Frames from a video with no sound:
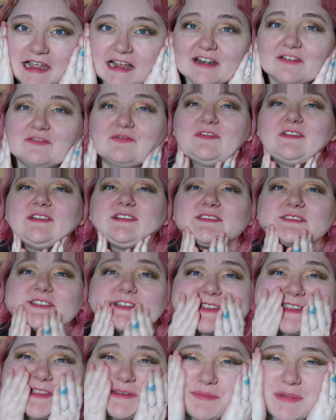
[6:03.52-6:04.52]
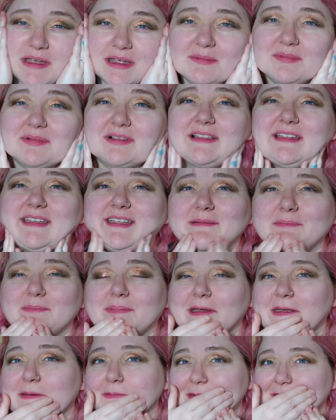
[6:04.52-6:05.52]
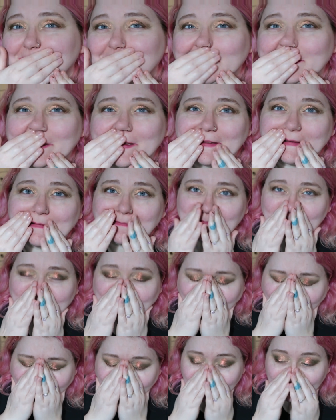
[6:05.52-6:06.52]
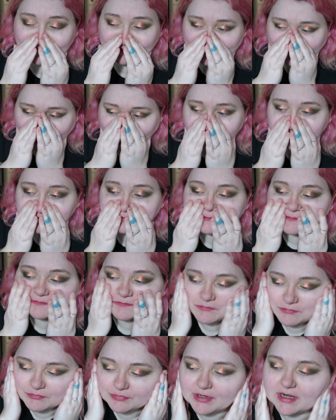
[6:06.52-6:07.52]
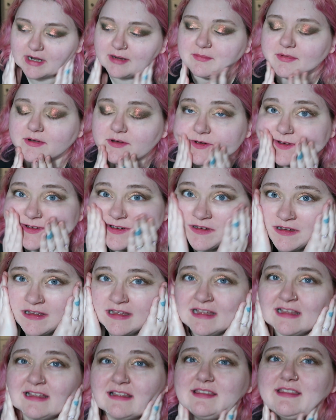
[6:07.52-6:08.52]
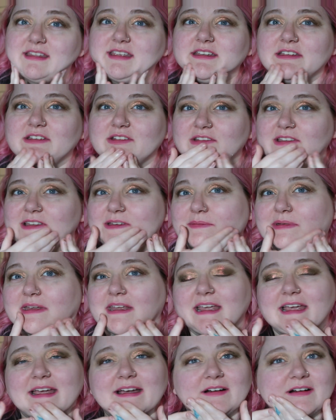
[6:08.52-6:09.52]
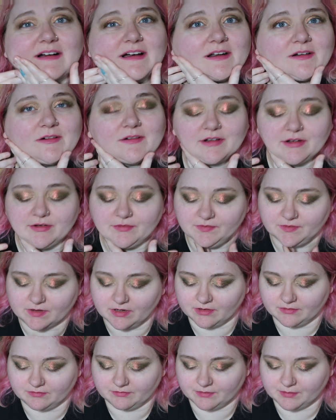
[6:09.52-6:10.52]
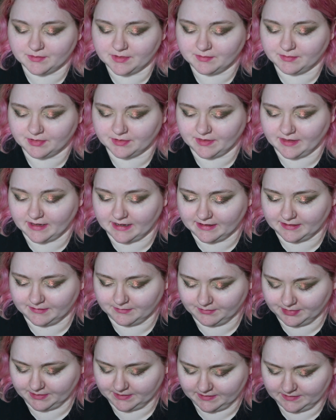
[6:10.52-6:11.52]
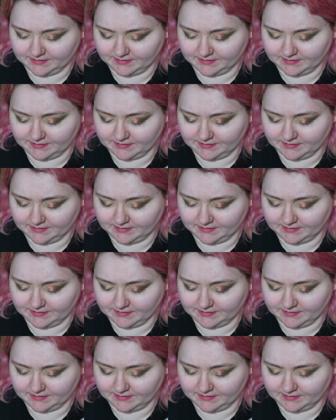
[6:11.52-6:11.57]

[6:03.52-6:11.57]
kind of feels like the Maybelline Baby Skin Pore Primer that used to be out. I don't know if y'all remember that, but